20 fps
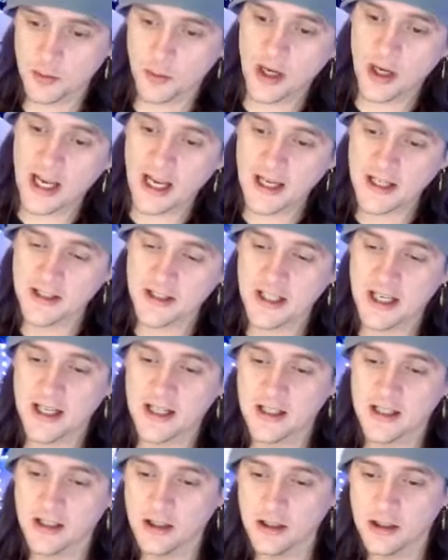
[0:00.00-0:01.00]
why Ainge
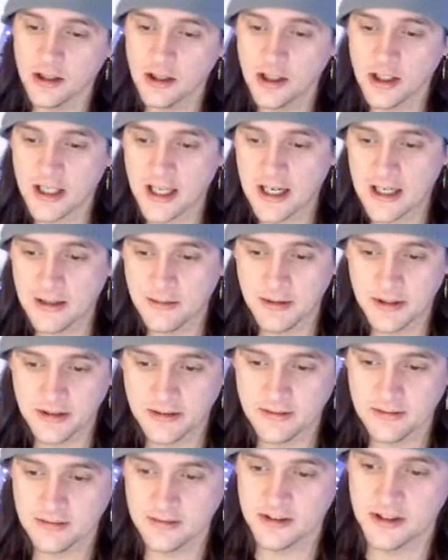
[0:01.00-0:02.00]
had a good look at him
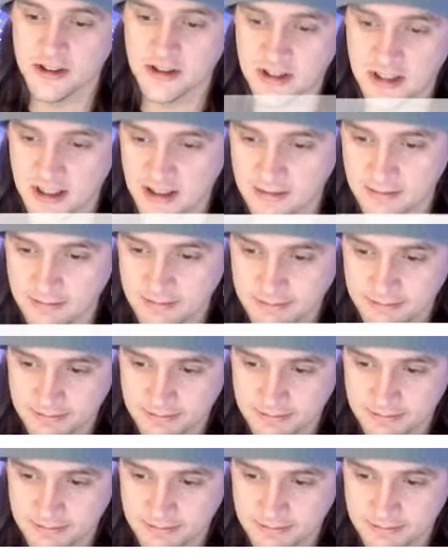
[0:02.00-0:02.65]
and just said,